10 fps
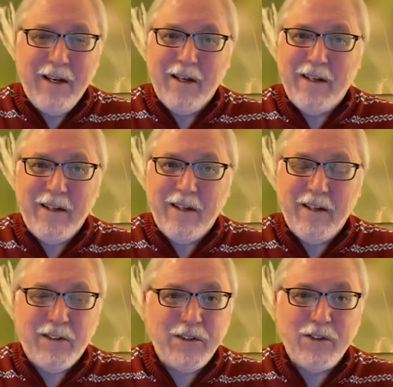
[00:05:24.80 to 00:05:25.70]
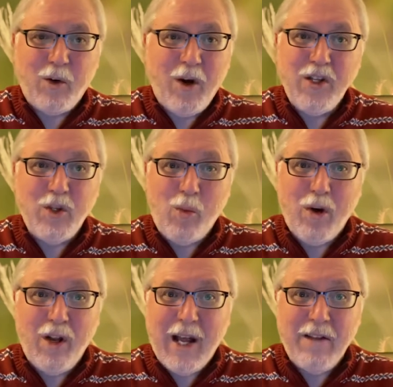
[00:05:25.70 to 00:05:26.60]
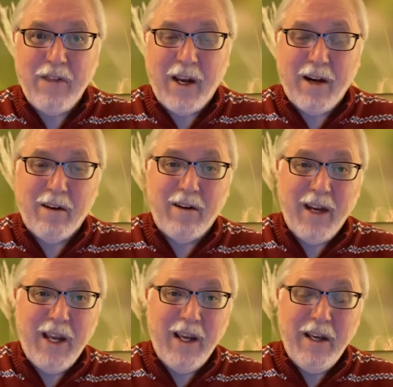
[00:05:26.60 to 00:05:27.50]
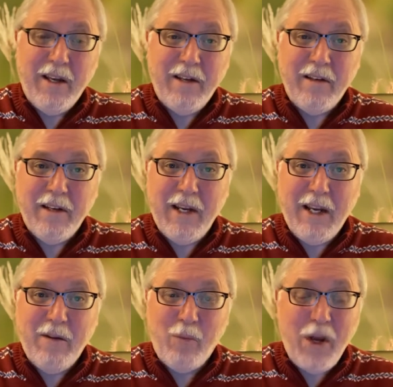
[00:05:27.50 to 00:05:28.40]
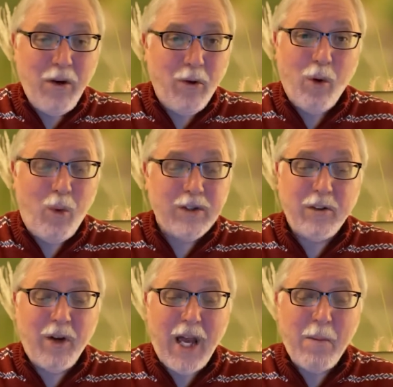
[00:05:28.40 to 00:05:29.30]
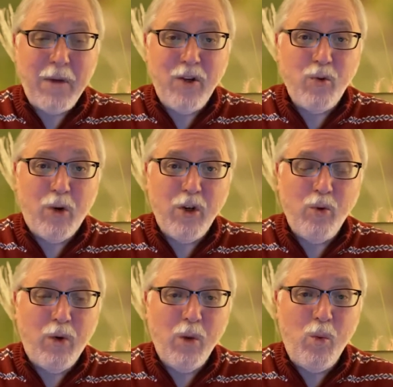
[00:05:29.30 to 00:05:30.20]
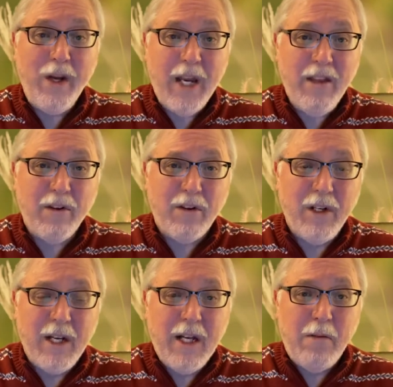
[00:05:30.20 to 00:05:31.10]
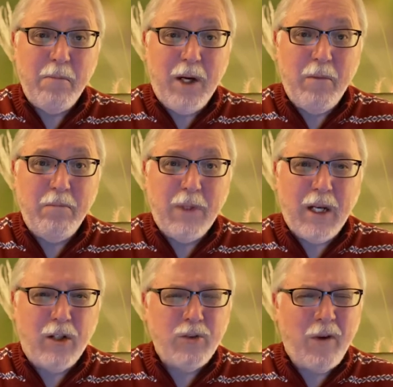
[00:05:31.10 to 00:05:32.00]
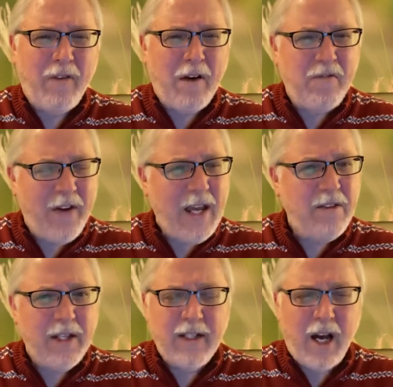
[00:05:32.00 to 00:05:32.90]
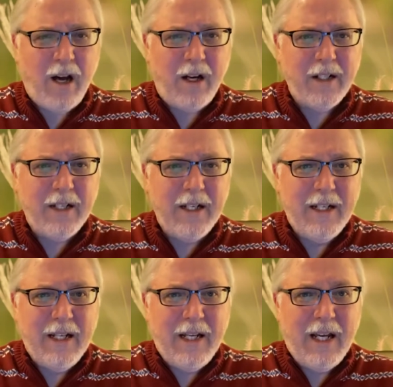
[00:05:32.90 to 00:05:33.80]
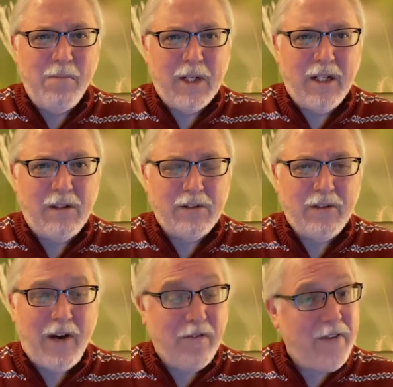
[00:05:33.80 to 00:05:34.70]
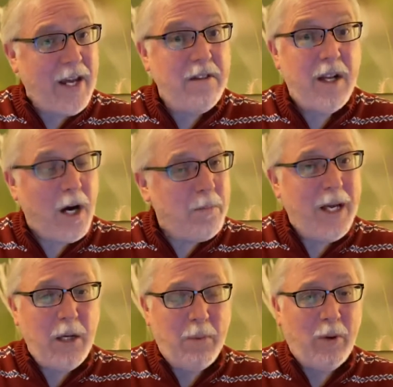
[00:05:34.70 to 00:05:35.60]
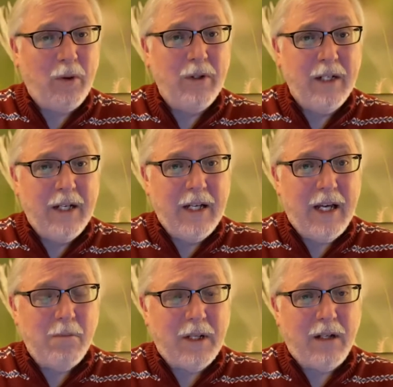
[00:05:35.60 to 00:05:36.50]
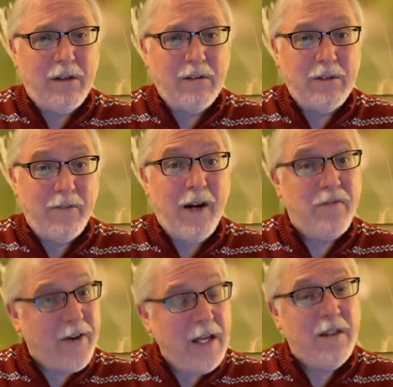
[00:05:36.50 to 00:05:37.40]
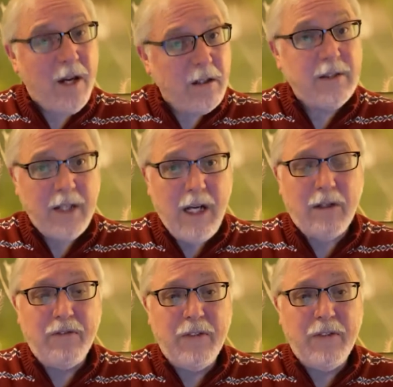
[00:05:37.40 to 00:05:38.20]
This is a crazy world out there, and we don't know what's going to happen in 2021 either. But because of our faith in God, and because of our faith in our people, and because of our faith in ourselves,